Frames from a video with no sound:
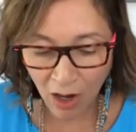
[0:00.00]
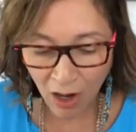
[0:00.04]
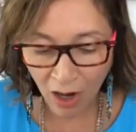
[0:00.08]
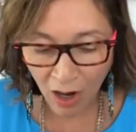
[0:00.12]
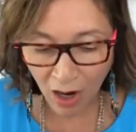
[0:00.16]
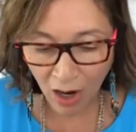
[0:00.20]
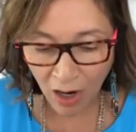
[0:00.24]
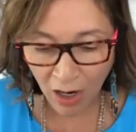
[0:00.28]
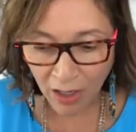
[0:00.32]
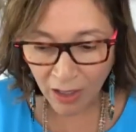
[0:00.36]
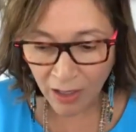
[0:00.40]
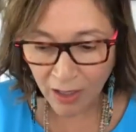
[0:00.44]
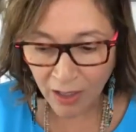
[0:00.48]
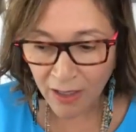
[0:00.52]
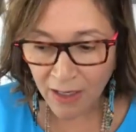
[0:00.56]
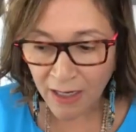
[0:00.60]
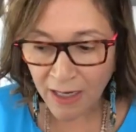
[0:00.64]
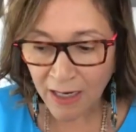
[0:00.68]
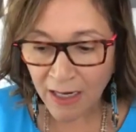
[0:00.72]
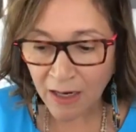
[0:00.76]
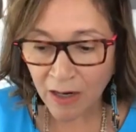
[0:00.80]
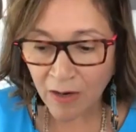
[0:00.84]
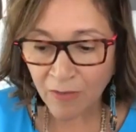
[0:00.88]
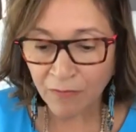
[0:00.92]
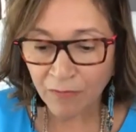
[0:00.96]
Our
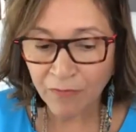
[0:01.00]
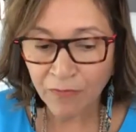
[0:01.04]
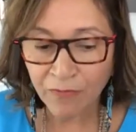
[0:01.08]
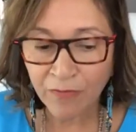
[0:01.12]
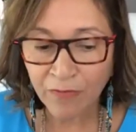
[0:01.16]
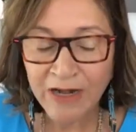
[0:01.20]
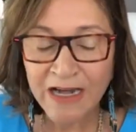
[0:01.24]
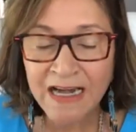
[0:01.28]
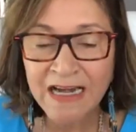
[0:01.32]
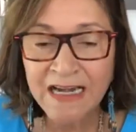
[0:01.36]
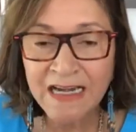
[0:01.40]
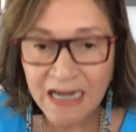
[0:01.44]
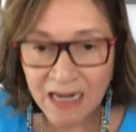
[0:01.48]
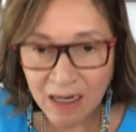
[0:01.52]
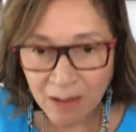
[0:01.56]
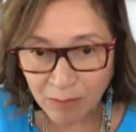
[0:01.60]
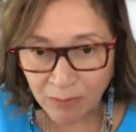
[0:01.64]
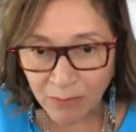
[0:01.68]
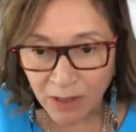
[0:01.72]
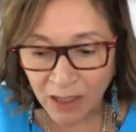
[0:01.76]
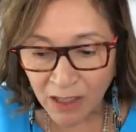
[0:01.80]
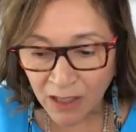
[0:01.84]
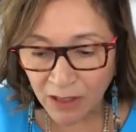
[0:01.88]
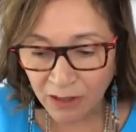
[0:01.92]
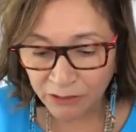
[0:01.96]

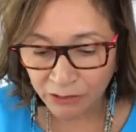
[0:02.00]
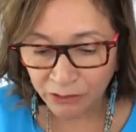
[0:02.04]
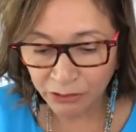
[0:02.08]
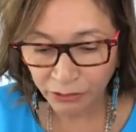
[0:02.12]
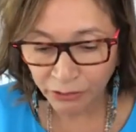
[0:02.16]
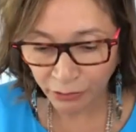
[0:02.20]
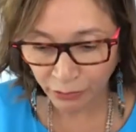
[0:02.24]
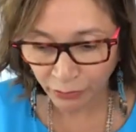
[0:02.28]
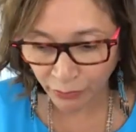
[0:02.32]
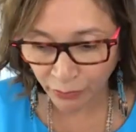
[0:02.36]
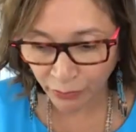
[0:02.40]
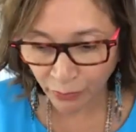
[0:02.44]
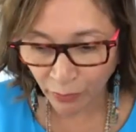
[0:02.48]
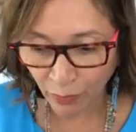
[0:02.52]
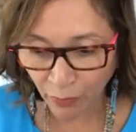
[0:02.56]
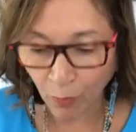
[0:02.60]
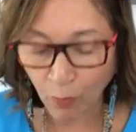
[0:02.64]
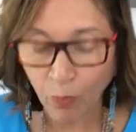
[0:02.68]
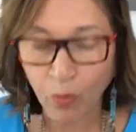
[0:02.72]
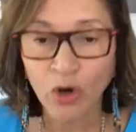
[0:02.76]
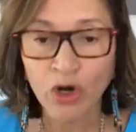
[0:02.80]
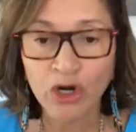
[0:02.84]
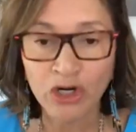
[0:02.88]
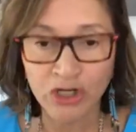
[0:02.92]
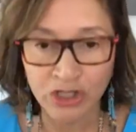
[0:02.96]
freedom to
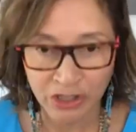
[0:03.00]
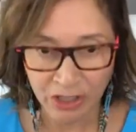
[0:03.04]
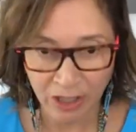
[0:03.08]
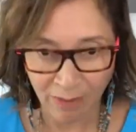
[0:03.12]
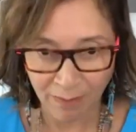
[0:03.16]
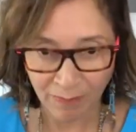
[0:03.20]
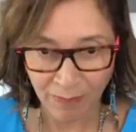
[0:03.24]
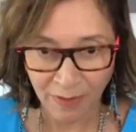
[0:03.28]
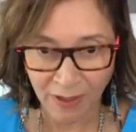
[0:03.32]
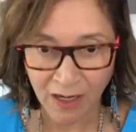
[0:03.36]
worship.